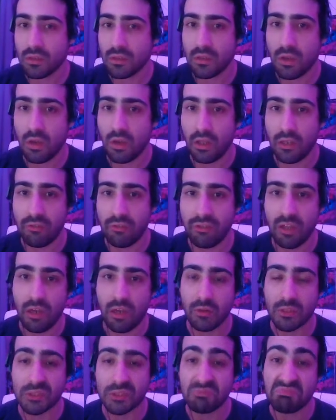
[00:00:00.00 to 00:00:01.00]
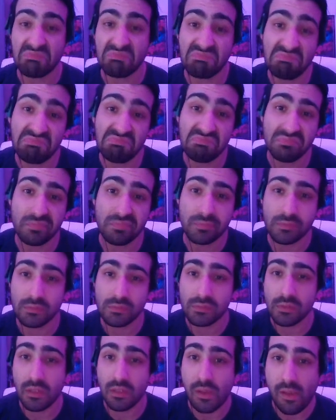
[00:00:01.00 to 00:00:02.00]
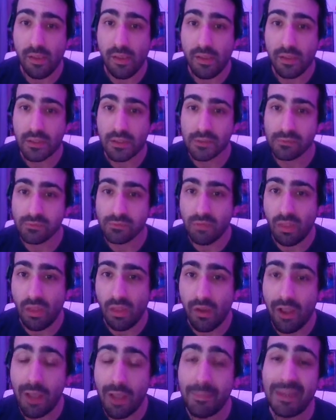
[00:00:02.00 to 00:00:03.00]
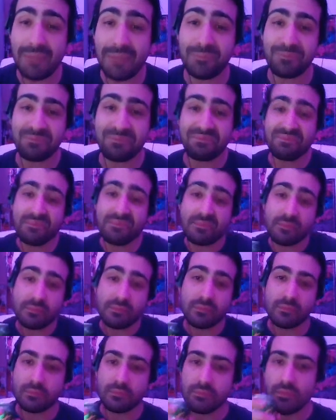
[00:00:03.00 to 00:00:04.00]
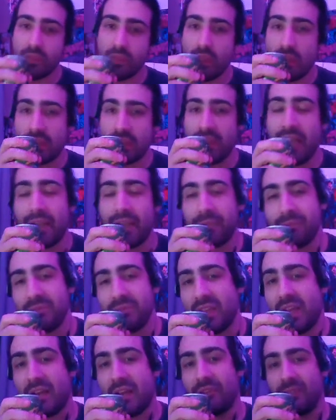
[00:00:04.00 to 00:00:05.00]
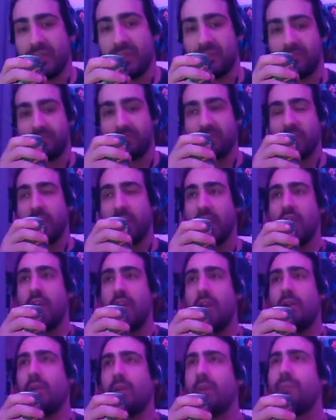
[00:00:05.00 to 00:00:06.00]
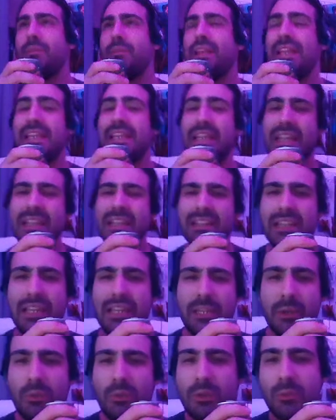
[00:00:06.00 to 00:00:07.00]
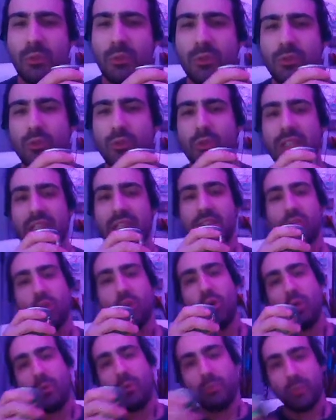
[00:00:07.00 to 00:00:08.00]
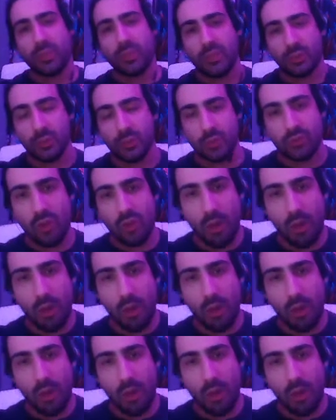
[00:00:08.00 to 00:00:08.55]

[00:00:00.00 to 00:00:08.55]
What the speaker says: Cauliflower. I mean, yeah. In Italy, when we do it at home, we use